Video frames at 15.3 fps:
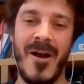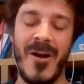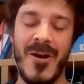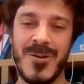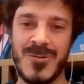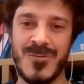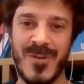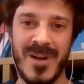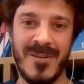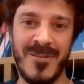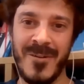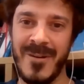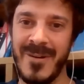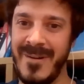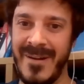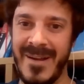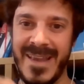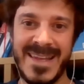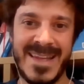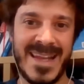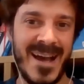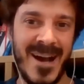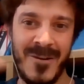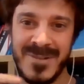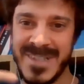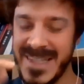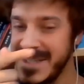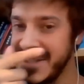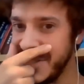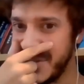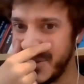travel in and out the
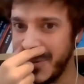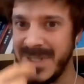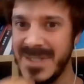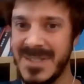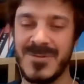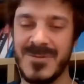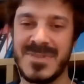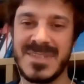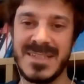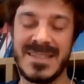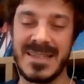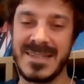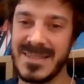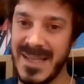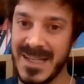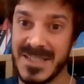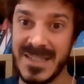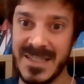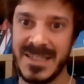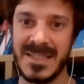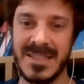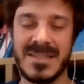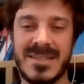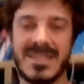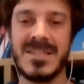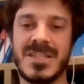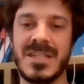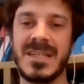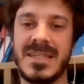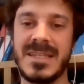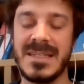industry to see that actually
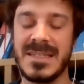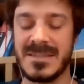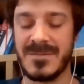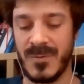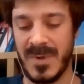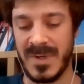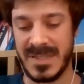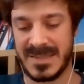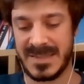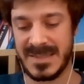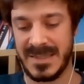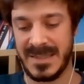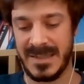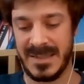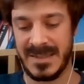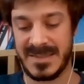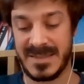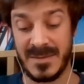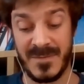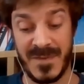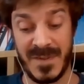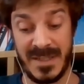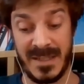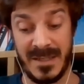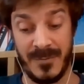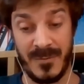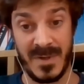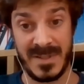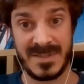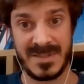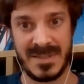teaching kids was something I
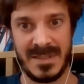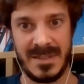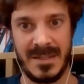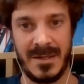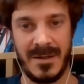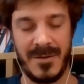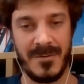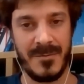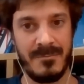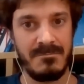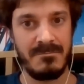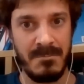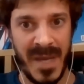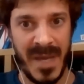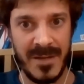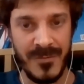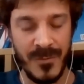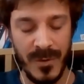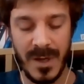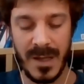was made for.